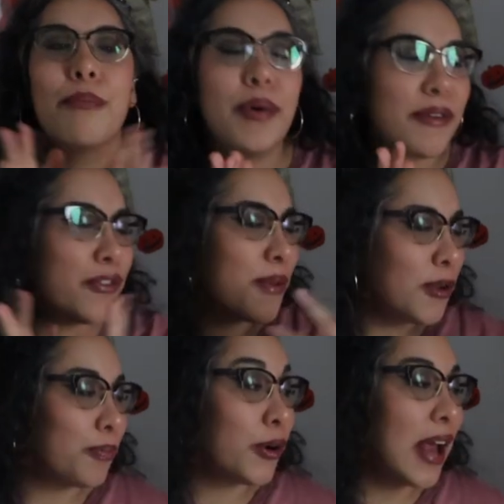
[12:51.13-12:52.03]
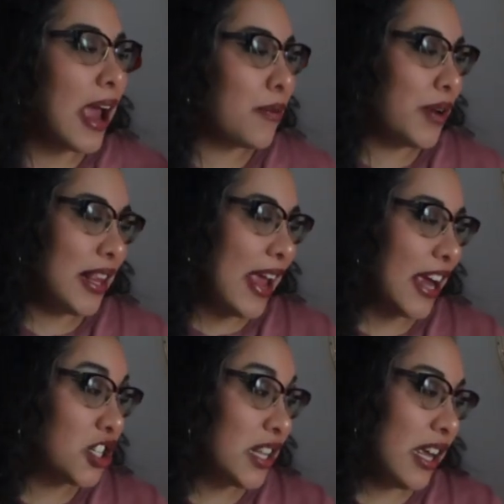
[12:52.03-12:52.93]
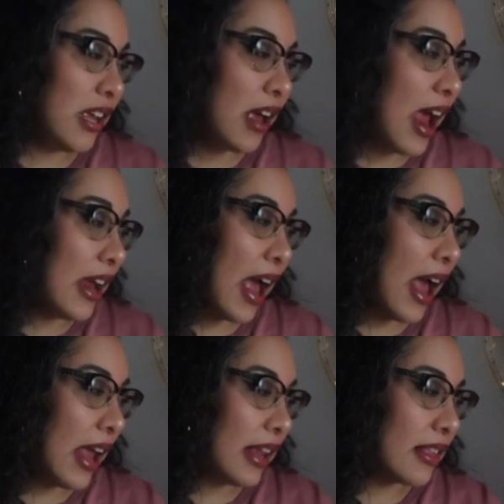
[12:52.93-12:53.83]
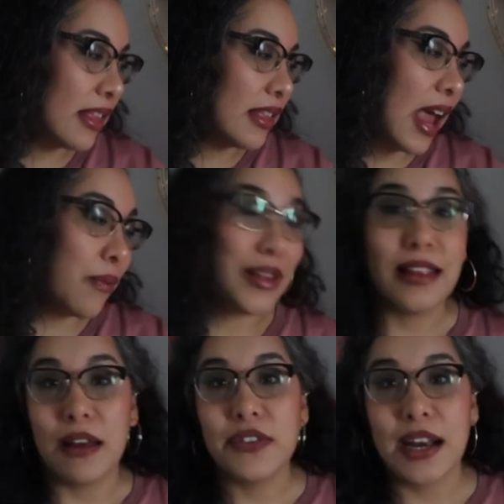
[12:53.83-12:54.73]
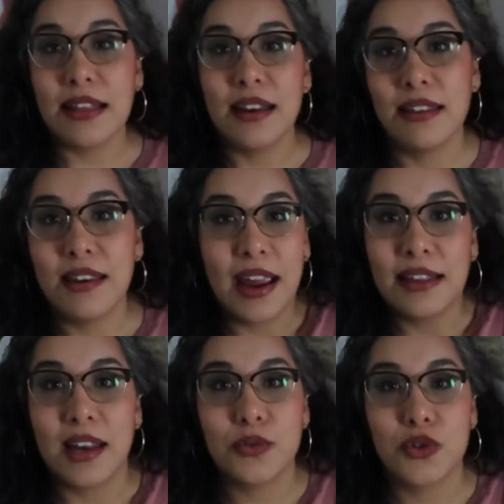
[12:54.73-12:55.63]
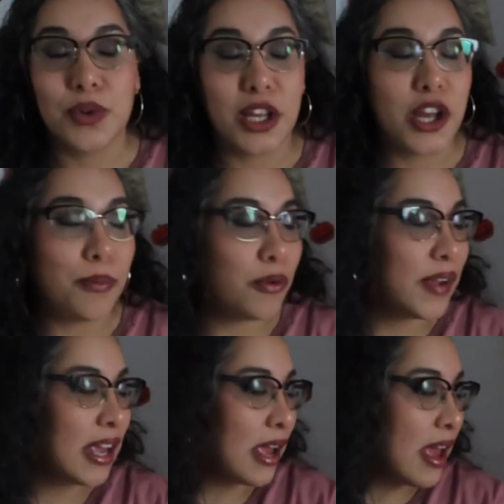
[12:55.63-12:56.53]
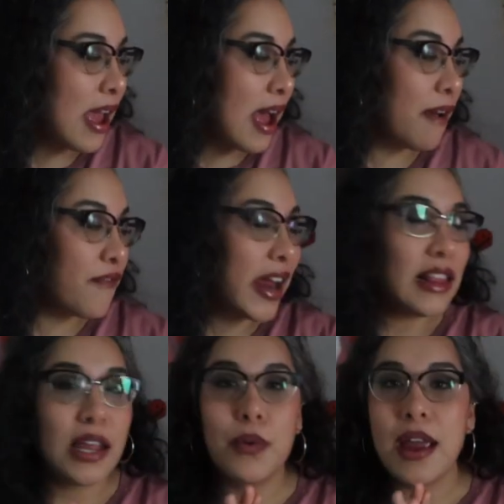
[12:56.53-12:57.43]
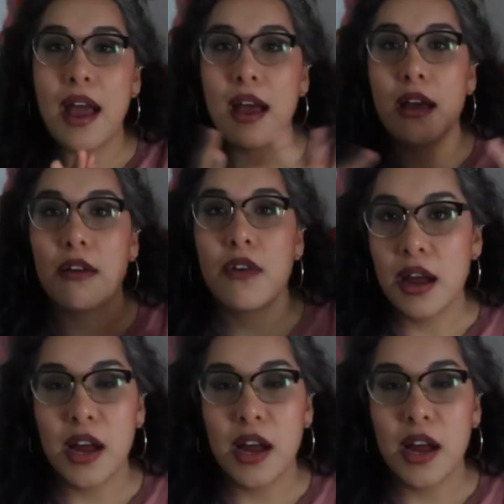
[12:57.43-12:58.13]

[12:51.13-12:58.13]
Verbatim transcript: But for the most part, I really actually, I, I, I really loved it at the end of the day. I thought it was a really cute movie. Uh, finally, we have the